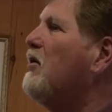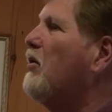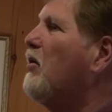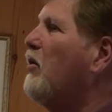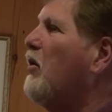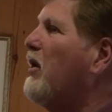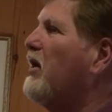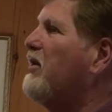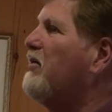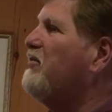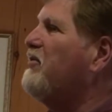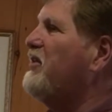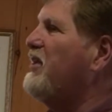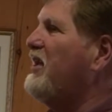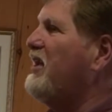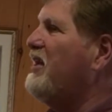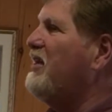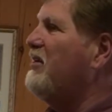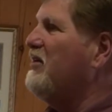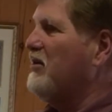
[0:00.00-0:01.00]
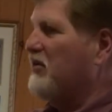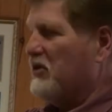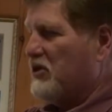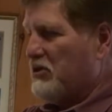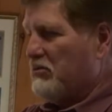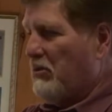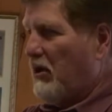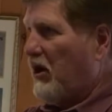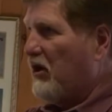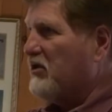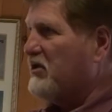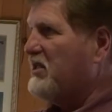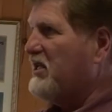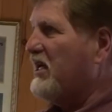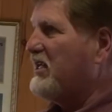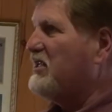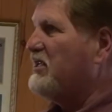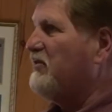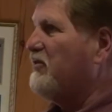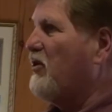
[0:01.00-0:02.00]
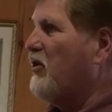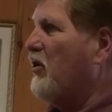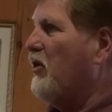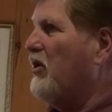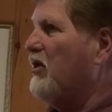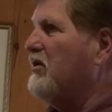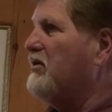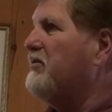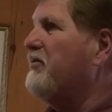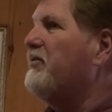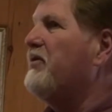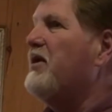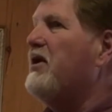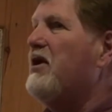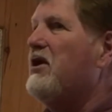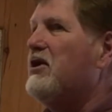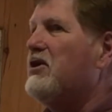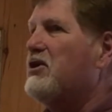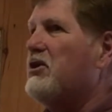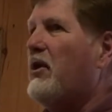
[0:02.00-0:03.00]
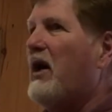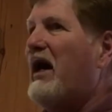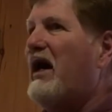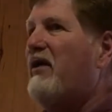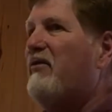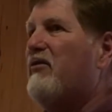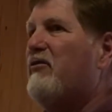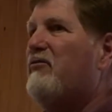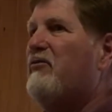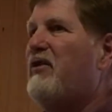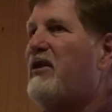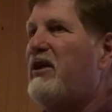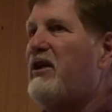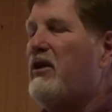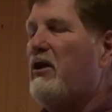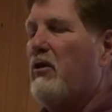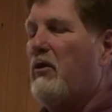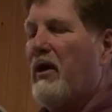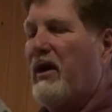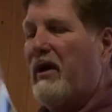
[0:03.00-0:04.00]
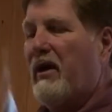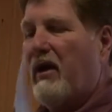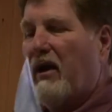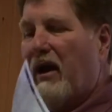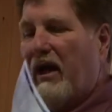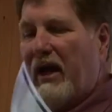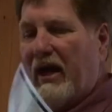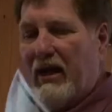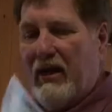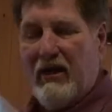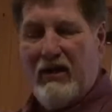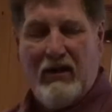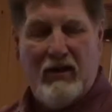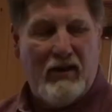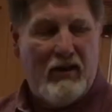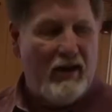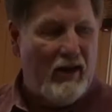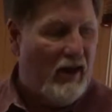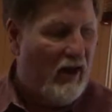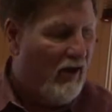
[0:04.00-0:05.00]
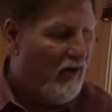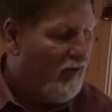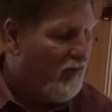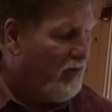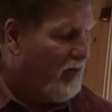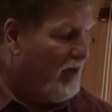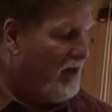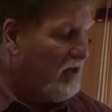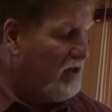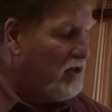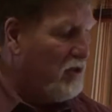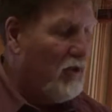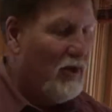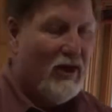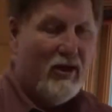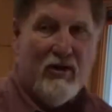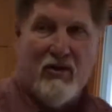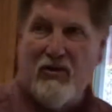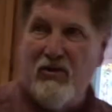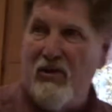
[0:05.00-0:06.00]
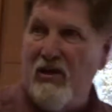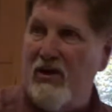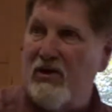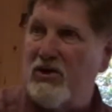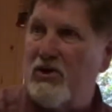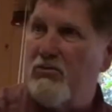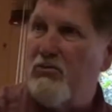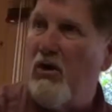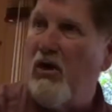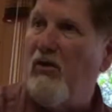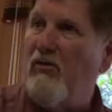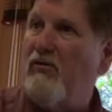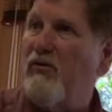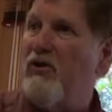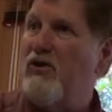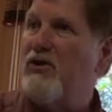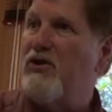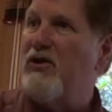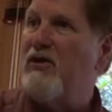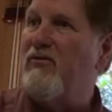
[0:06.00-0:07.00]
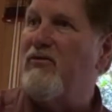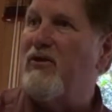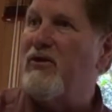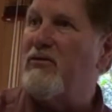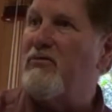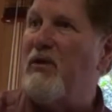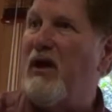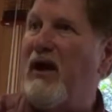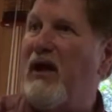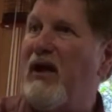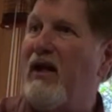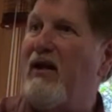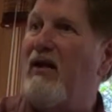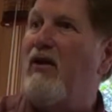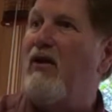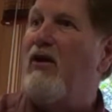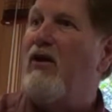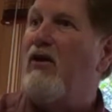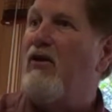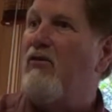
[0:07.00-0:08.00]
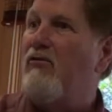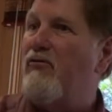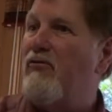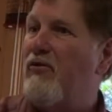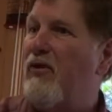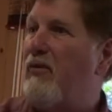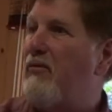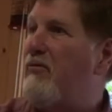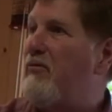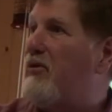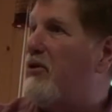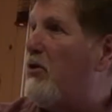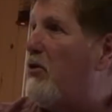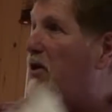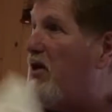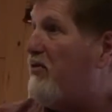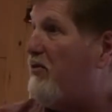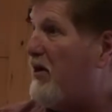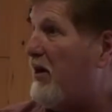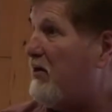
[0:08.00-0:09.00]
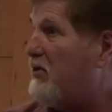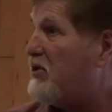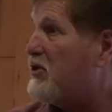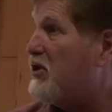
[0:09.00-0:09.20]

one of the small sets of QoRs. So I have a video online of me doing a small version of this painting from the rough I was